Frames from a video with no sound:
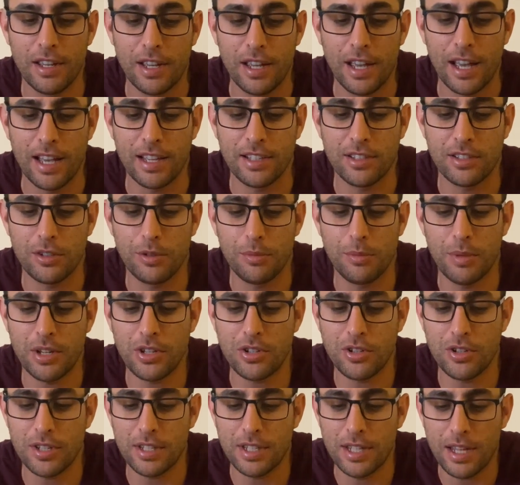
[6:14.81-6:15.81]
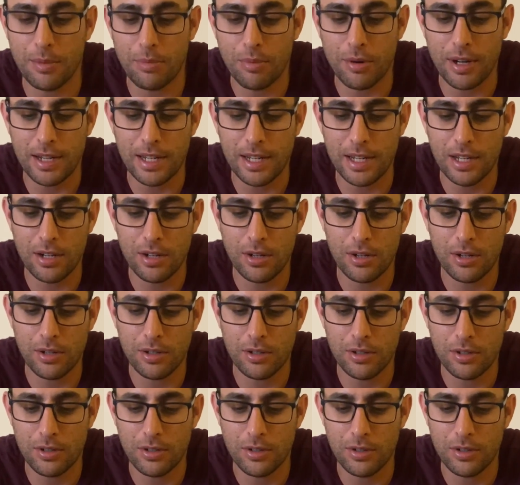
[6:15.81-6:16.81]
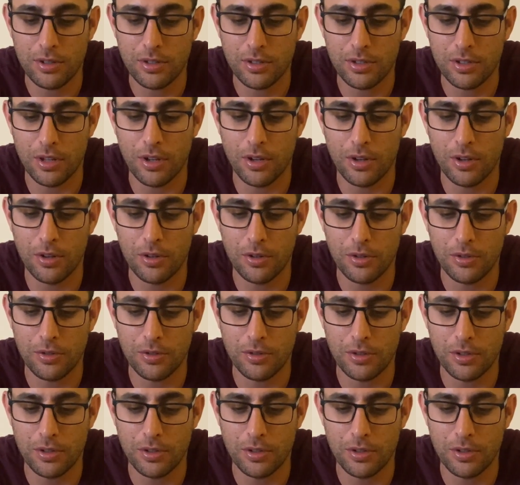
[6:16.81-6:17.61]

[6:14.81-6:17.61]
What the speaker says: Has a little measuring tape right here, so